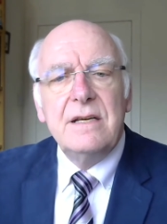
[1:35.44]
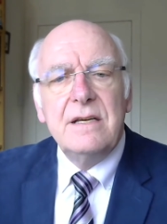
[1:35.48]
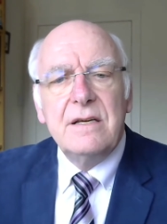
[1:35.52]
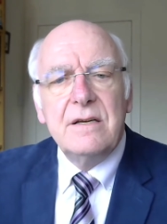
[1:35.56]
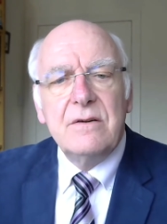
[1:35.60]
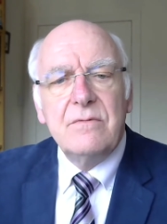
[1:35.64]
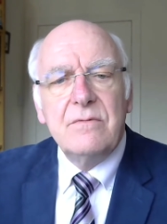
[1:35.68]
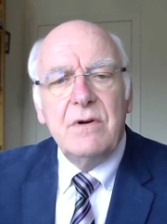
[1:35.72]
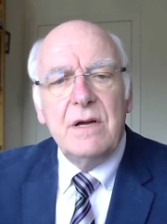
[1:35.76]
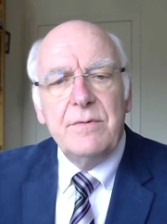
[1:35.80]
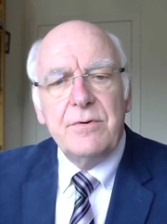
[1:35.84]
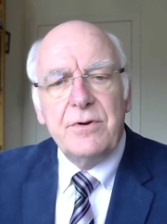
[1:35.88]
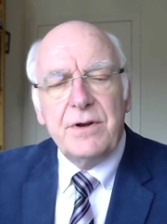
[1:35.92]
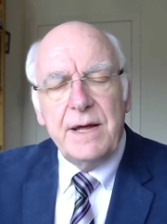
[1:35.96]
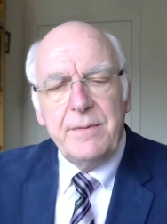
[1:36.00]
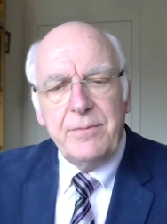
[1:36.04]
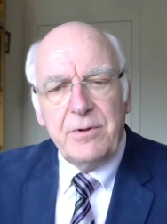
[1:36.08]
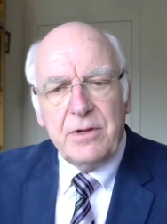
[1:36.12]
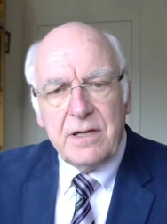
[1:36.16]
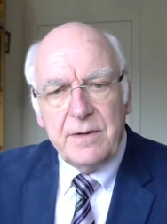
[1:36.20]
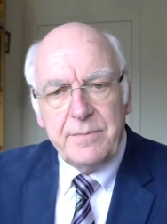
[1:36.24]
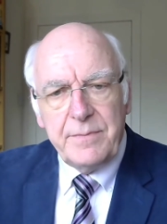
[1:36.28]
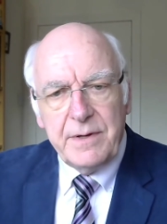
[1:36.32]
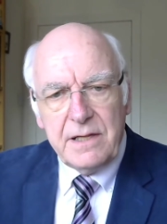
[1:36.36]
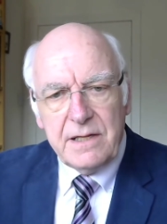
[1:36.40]
we were able
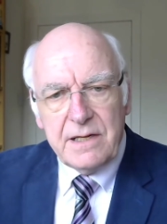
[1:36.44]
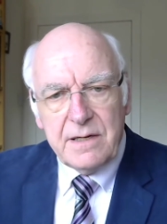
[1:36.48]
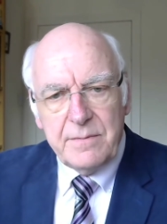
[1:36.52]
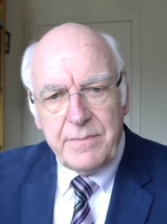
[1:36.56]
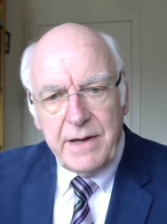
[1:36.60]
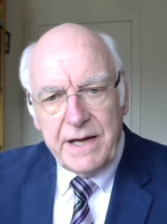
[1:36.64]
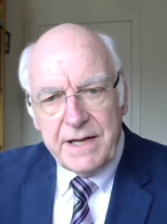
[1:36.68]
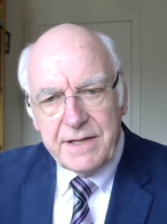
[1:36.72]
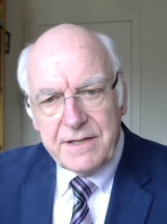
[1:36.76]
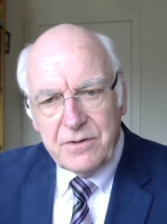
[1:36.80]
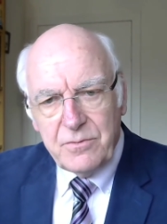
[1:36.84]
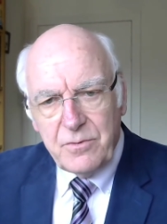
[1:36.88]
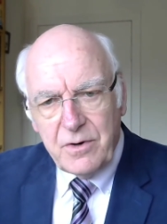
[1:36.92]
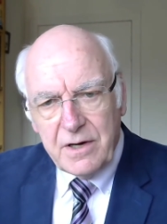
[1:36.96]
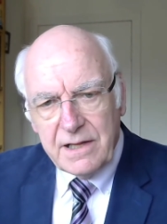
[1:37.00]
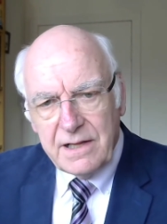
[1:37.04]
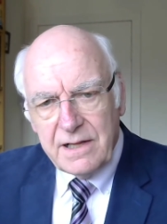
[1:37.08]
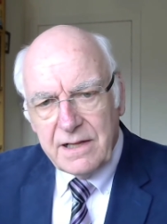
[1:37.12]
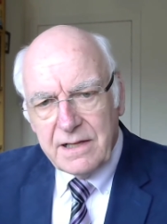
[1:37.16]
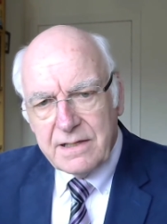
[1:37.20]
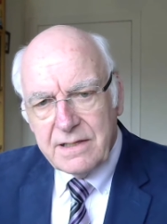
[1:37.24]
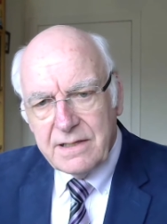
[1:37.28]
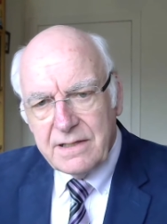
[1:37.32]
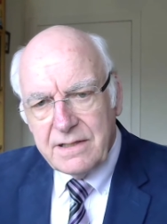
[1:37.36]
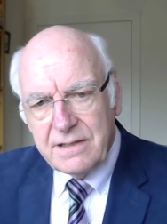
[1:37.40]
to build a better
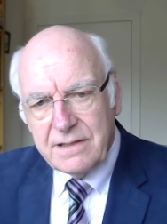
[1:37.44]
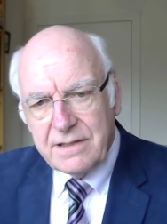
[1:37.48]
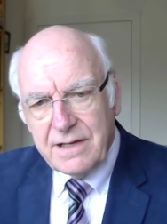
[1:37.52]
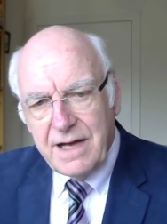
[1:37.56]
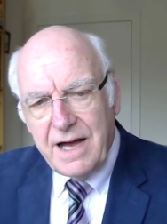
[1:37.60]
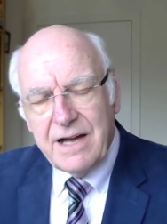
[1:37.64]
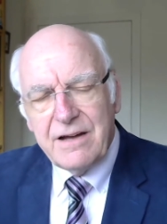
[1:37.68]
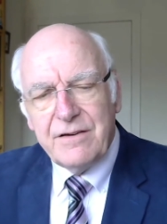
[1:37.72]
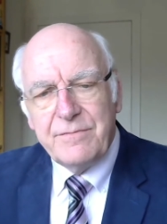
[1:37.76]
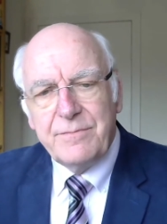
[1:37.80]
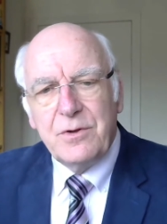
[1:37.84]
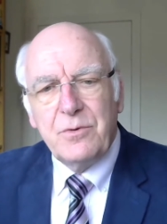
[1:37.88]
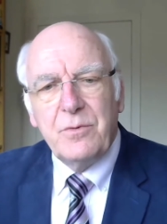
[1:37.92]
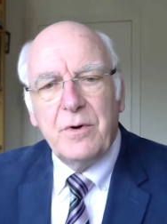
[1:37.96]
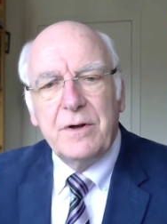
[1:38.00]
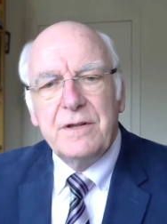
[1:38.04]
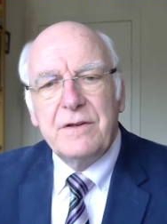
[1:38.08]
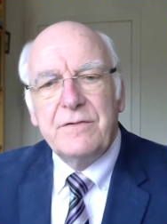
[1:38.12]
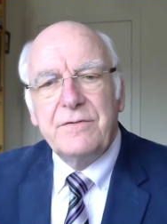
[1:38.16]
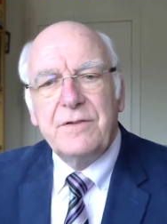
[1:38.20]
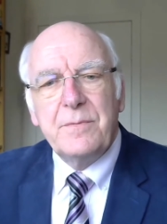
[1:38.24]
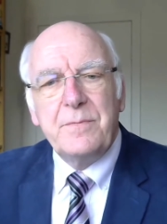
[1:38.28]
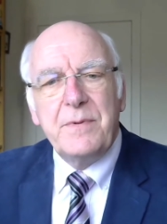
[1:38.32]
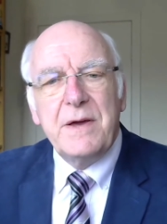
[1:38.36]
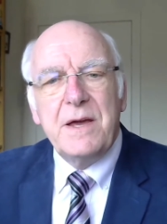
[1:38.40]
world and I have been one
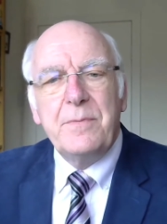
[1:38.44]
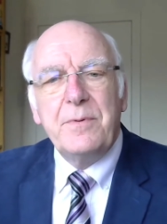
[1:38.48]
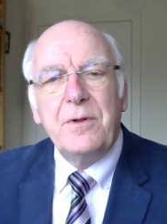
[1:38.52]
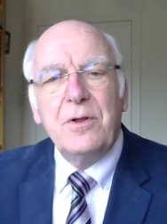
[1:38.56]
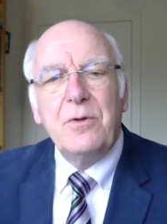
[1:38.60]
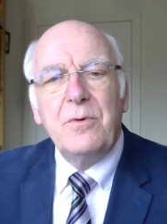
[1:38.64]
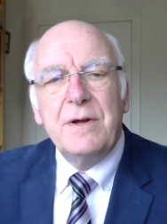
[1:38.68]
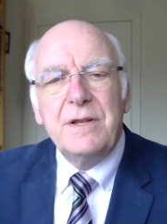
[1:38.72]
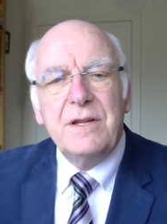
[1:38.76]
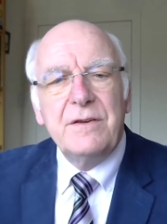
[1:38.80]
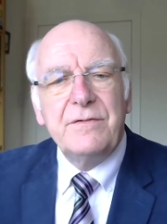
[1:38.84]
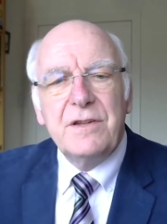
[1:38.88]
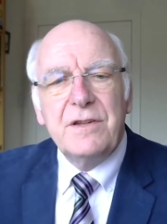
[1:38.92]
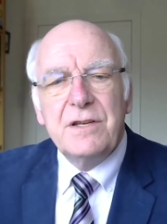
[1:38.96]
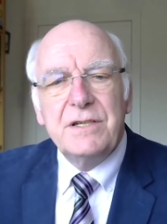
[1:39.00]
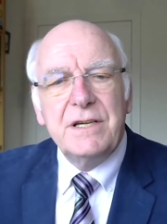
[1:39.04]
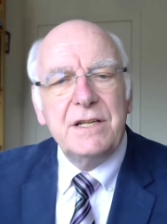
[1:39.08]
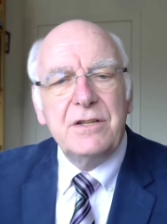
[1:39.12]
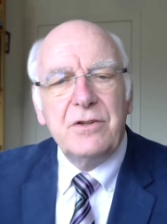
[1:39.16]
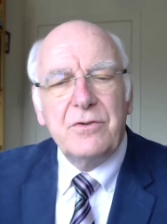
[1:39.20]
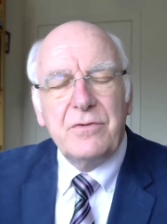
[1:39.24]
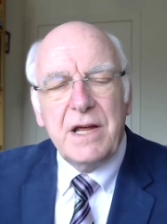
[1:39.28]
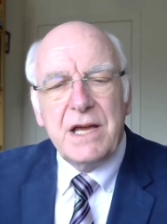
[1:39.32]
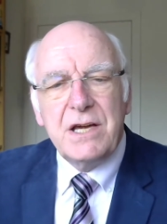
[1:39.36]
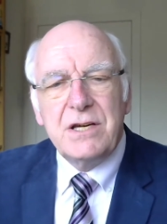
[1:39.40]
of the people, one of the
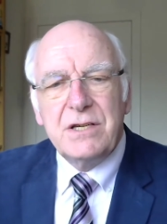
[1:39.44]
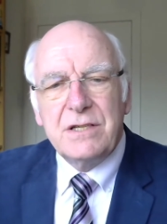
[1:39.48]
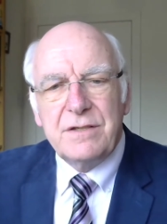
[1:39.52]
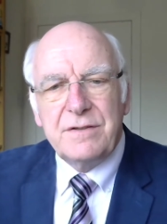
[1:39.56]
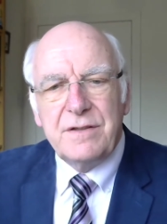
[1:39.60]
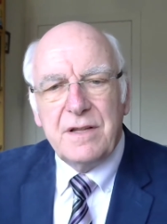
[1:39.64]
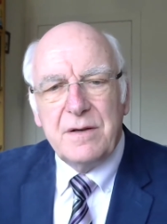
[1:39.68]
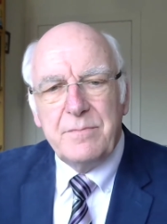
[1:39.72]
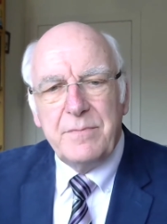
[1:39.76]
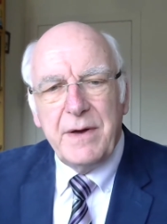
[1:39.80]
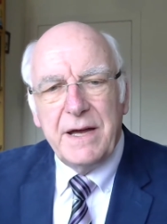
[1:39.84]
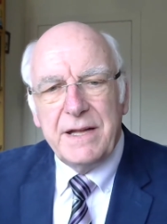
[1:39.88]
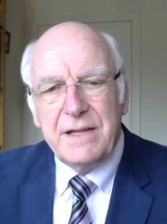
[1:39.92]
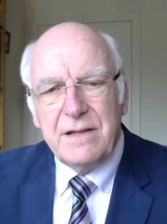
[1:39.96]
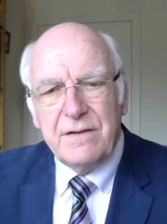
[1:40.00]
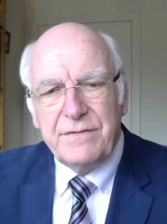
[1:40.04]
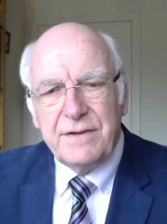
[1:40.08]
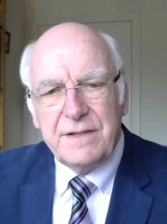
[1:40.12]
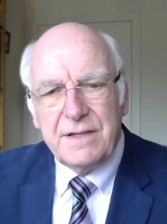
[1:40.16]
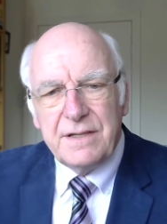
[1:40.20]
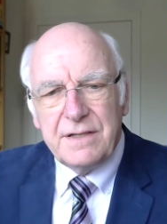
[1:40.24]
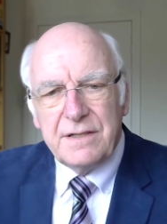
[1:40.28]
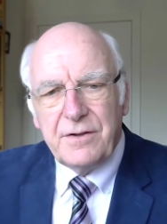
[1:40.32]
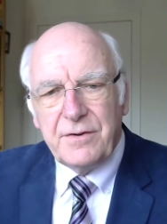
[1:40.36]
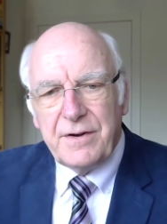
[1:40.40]
generation that
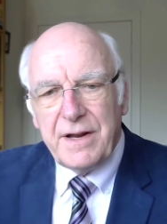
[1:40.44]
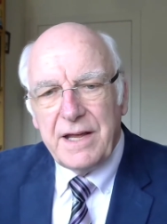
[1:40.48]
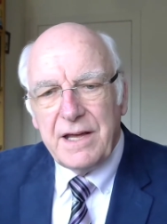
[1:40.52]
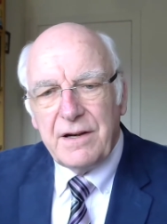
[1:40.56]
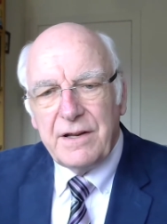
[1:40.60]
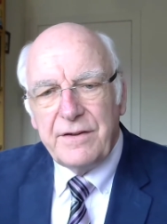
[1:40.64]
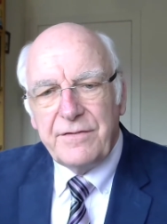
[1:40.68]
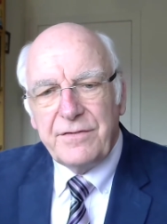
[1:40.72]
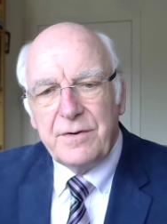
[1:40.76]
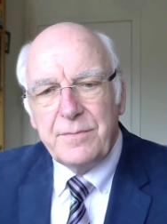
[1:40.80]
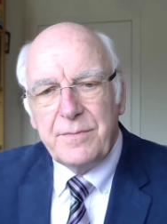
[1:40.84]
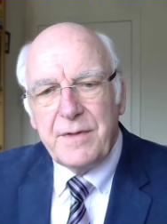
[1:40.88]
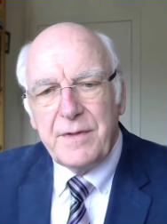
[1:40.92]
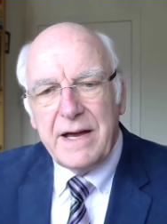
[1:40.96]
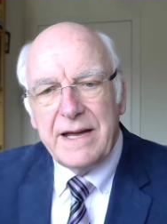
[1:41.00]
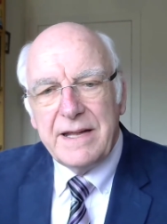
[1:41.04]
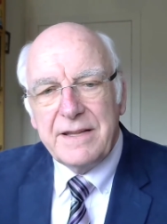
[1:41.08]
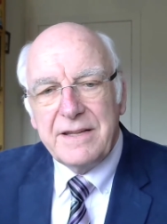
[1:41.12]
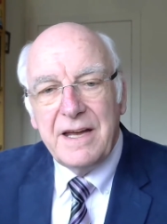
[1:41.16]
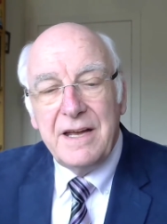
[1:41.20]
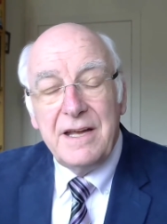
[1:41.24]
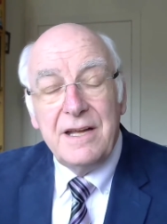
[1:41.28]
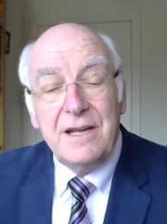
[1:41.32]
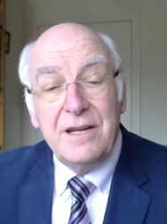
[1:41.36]
benefited greatly from that.